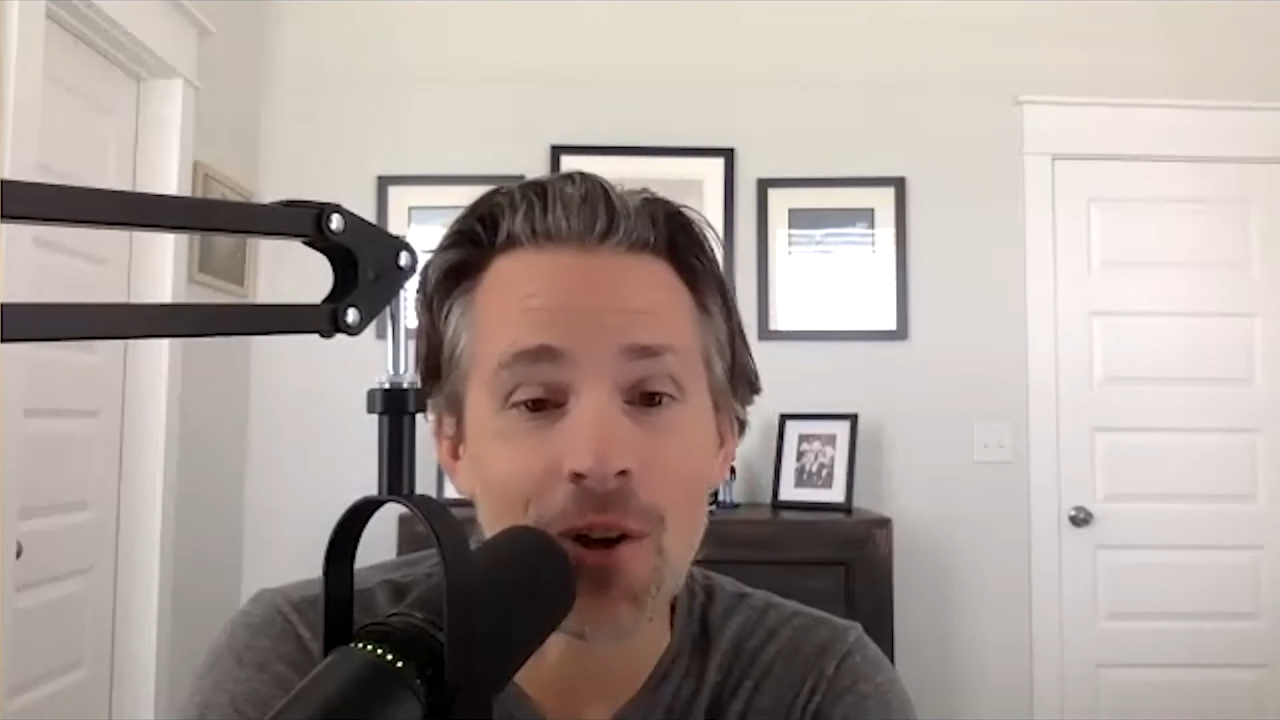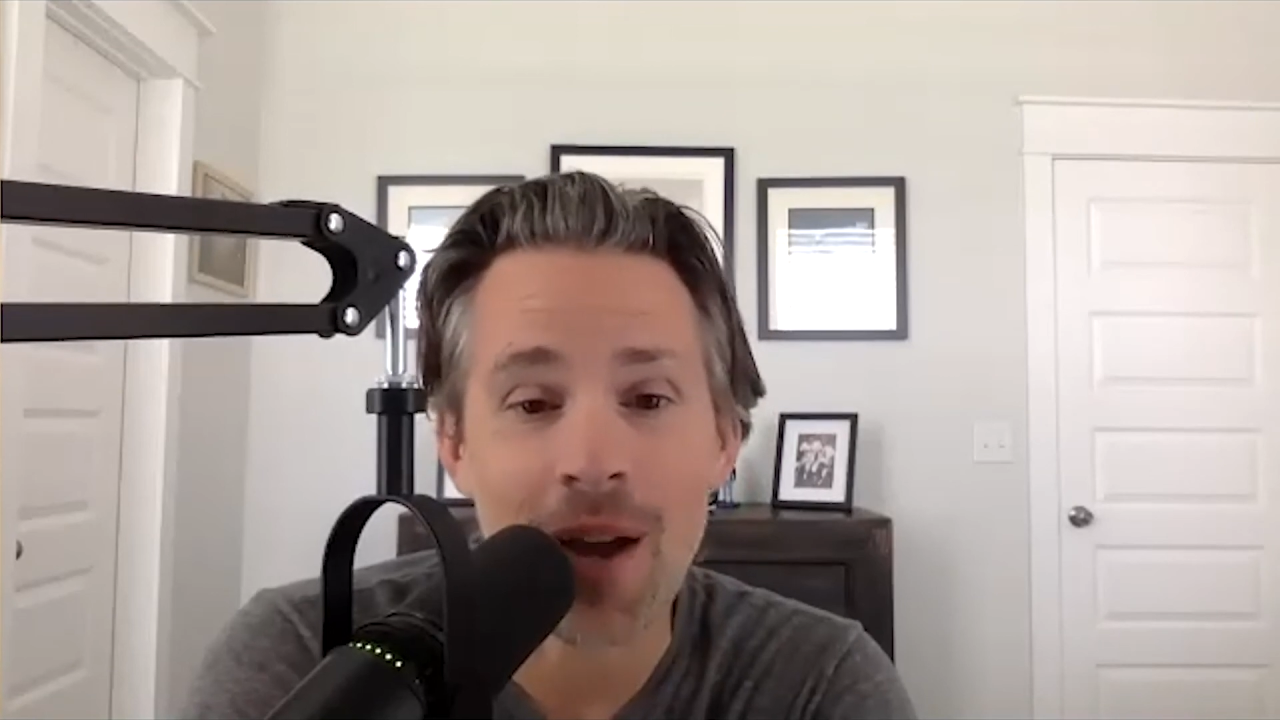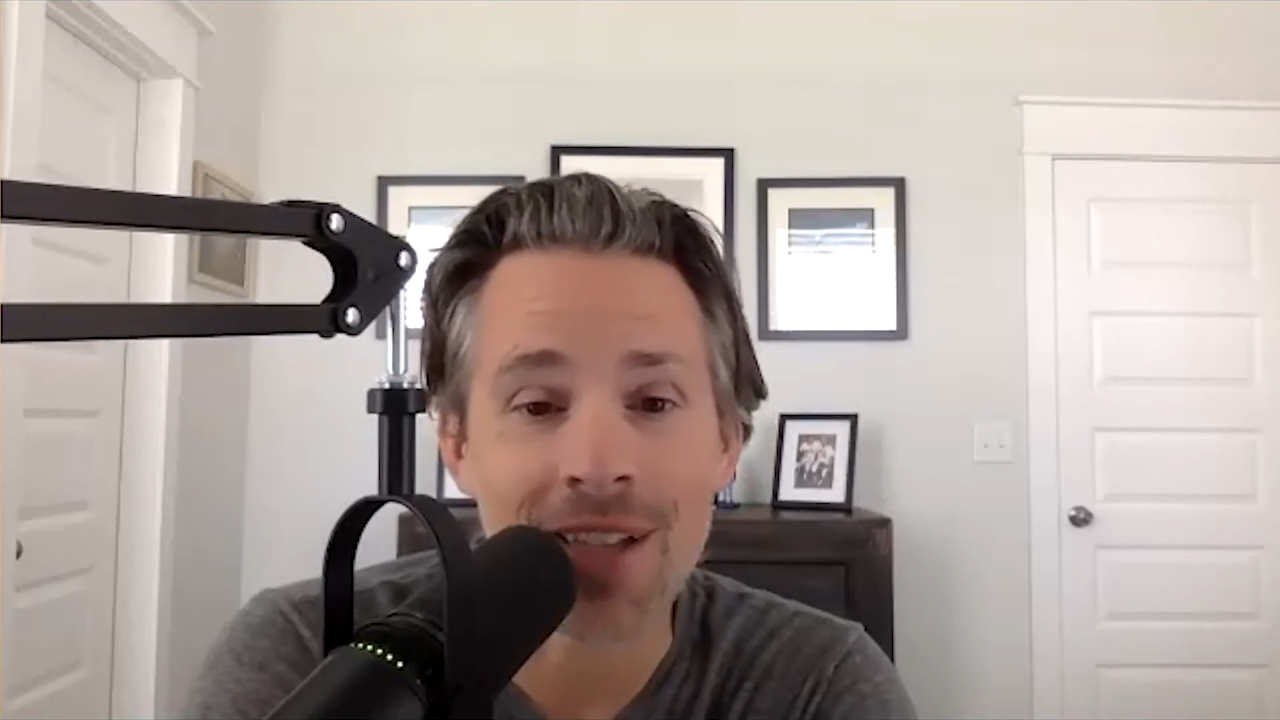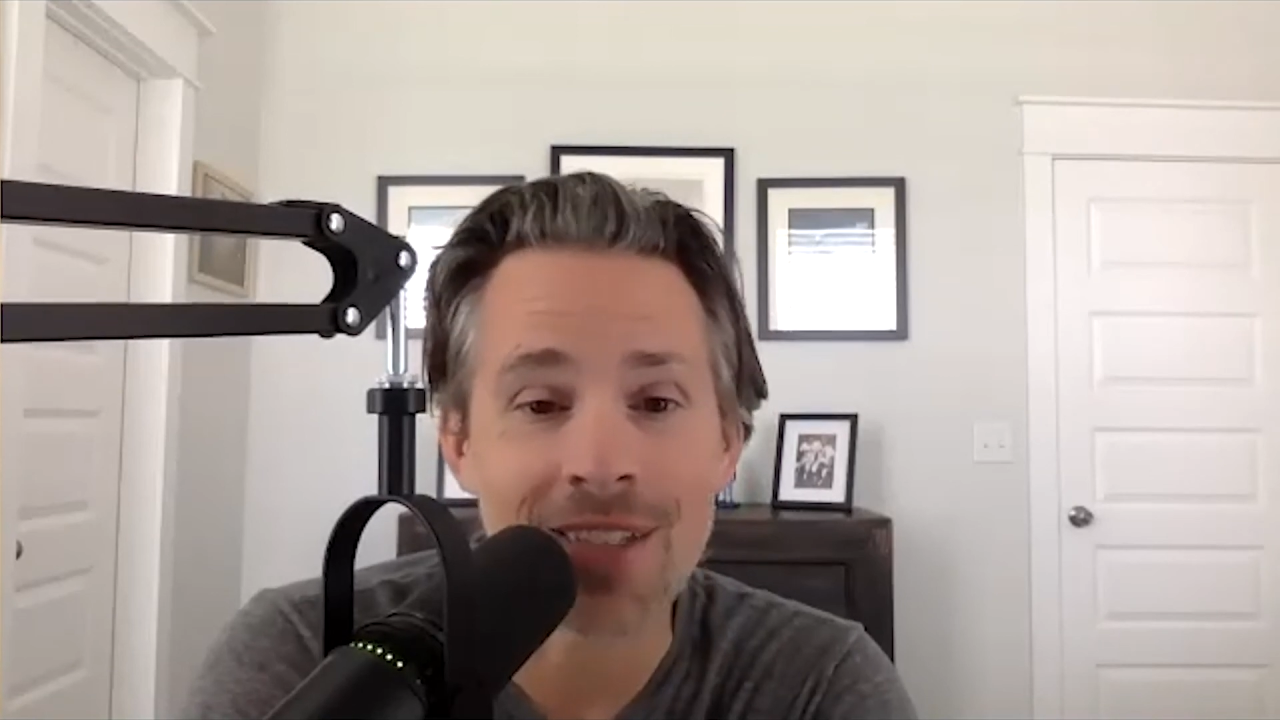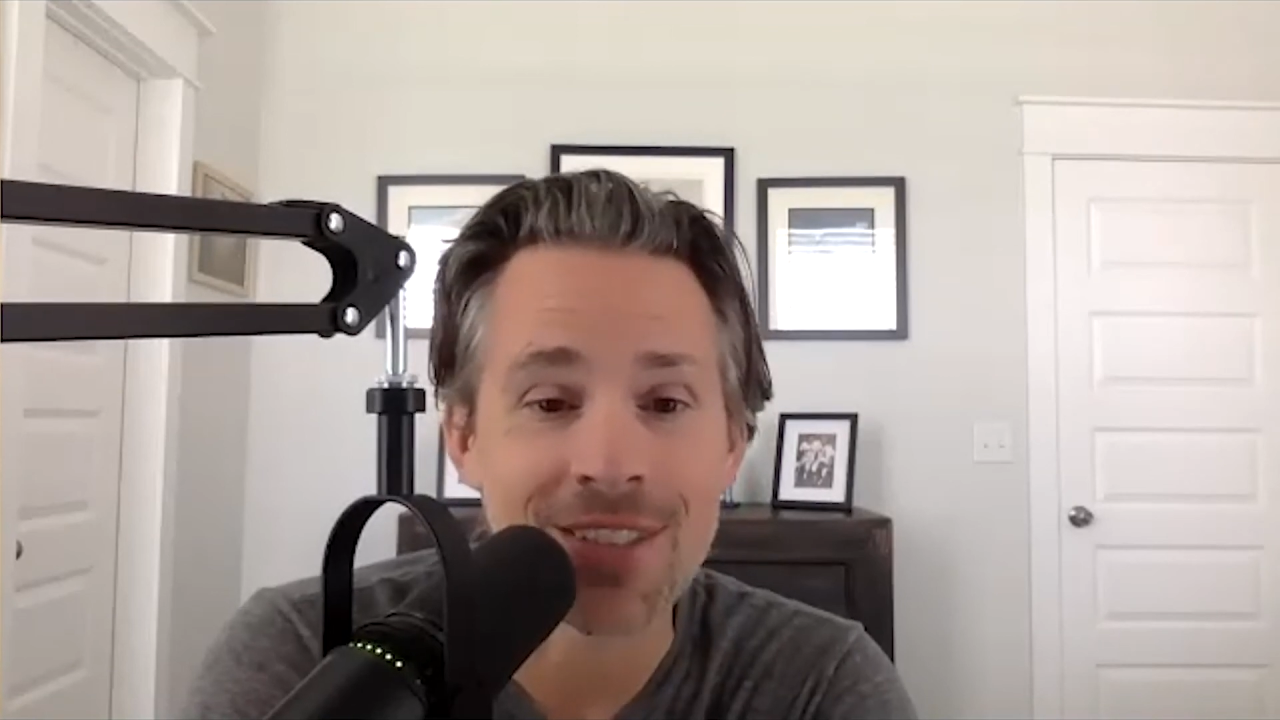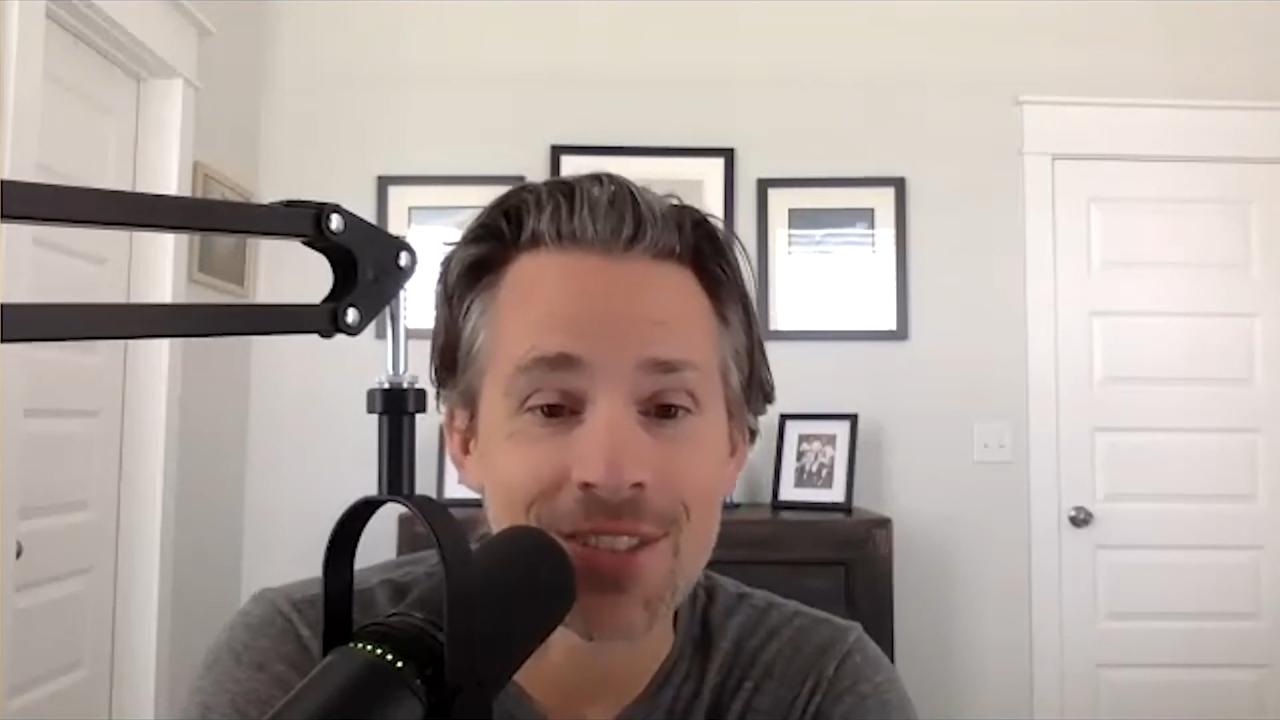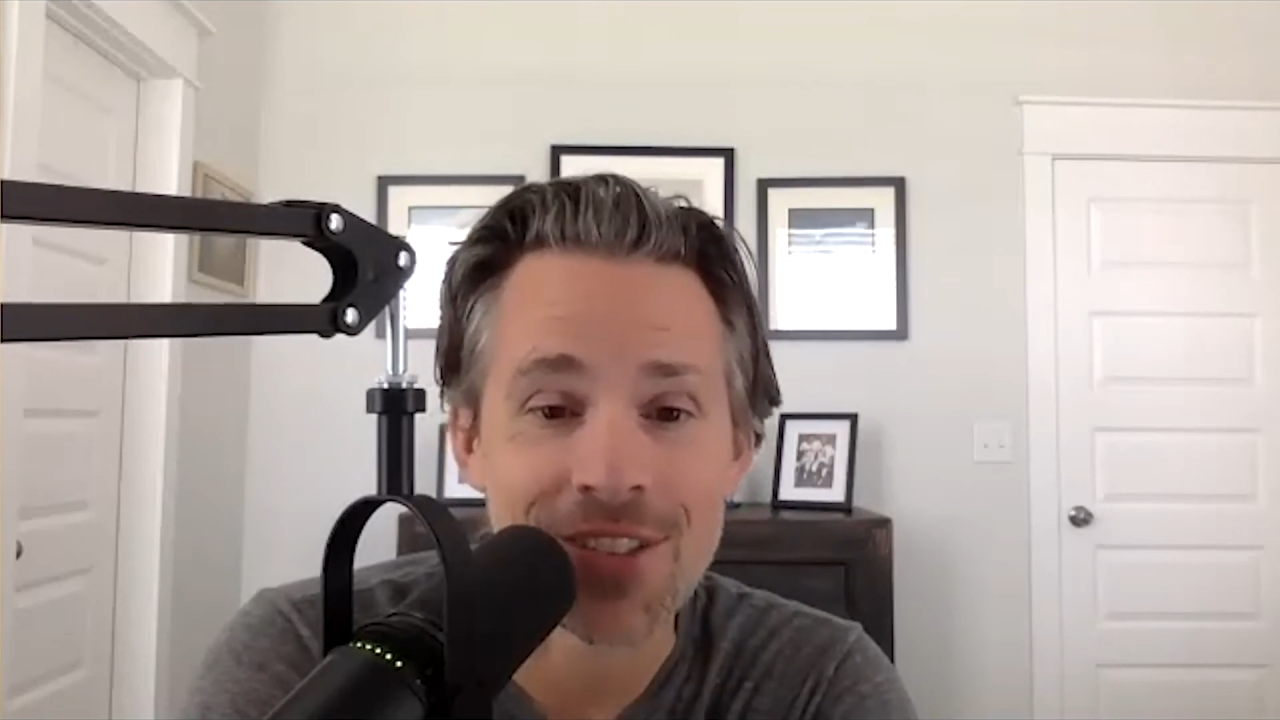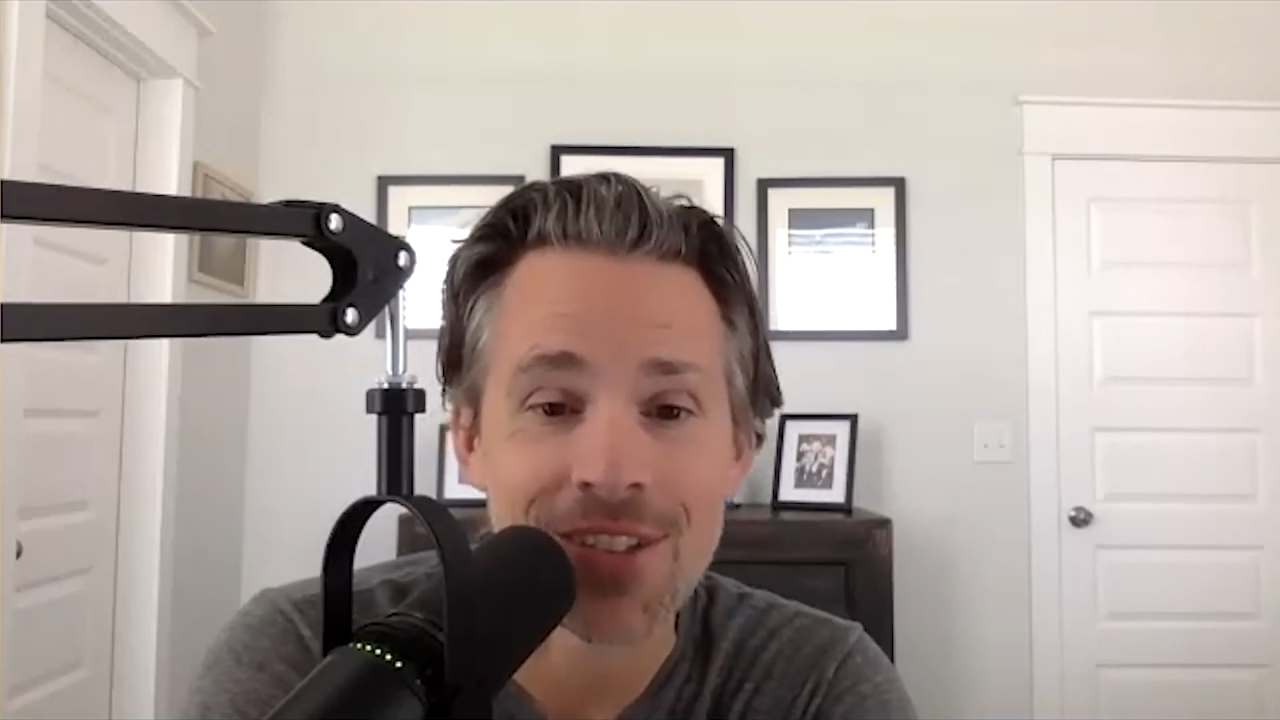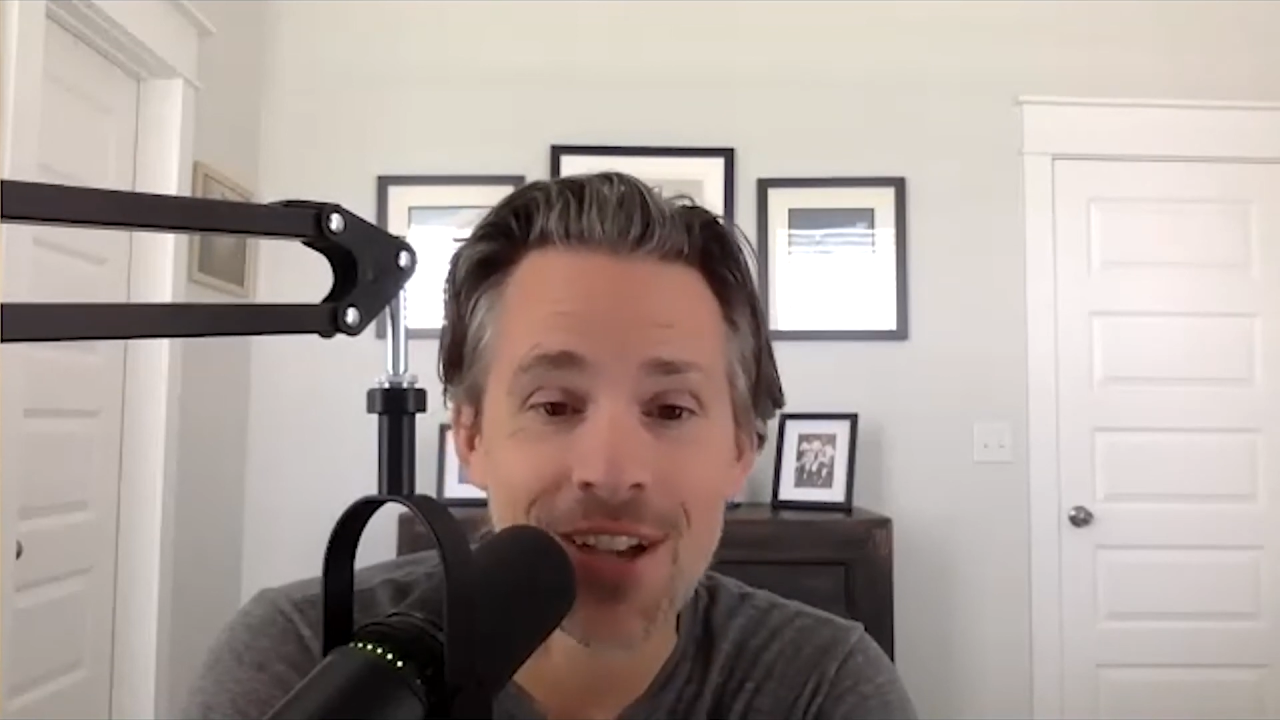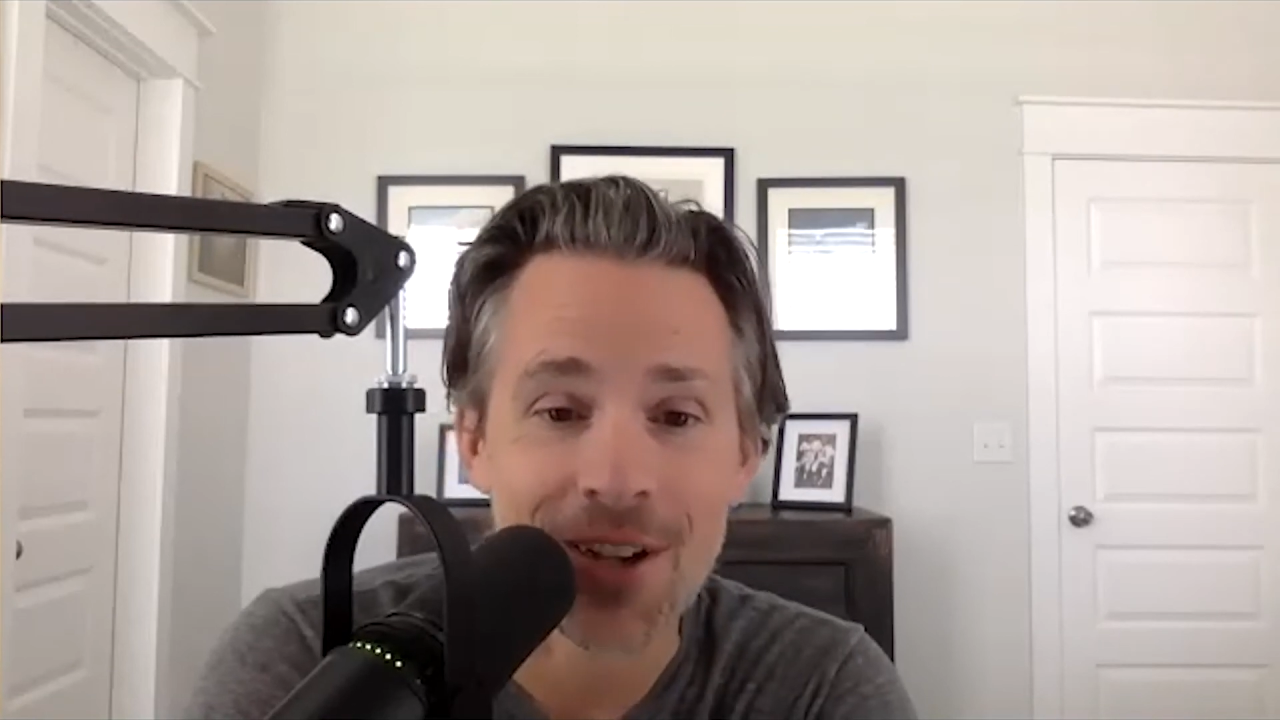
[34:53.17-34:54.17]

way since